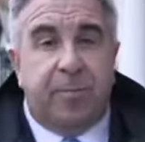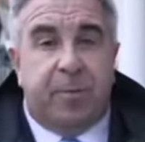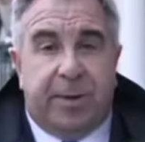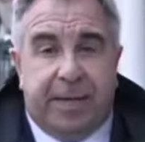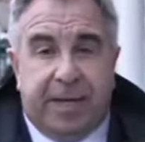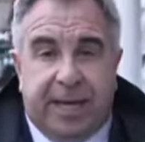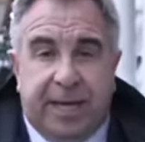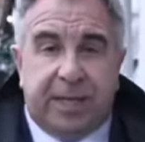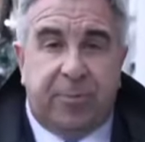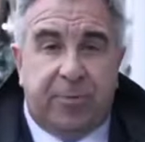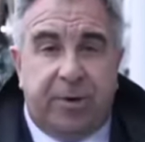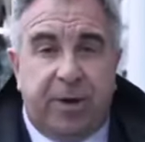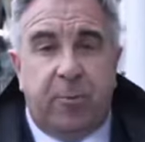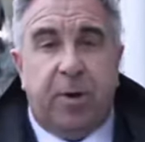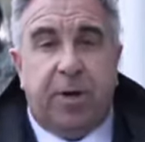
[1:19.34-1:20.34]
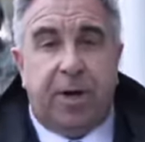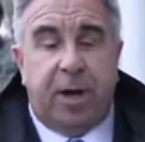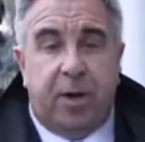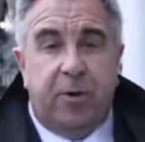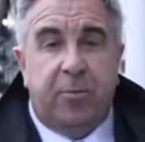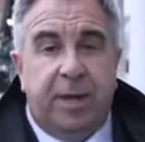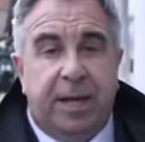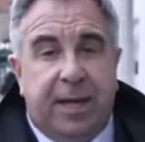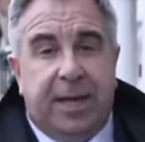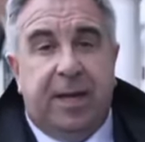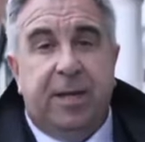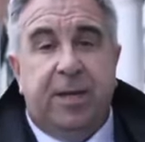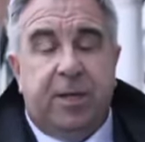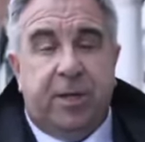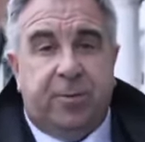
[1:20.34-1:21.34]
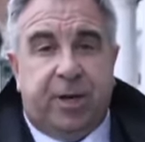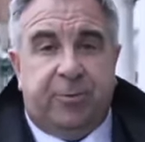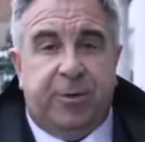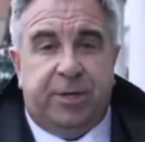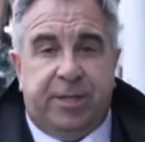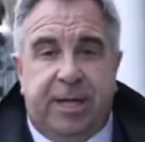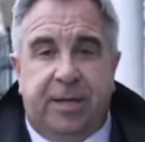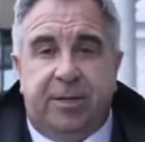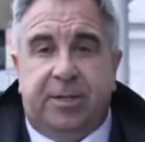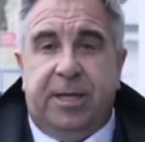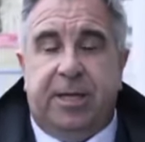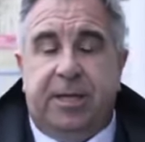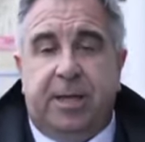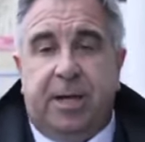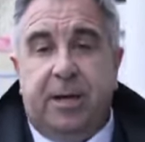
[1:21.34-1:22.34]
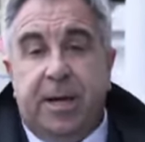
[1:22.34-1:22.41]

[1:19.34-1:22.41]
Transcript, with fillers: but we need to bring one home here to Uxbridge Town Centre.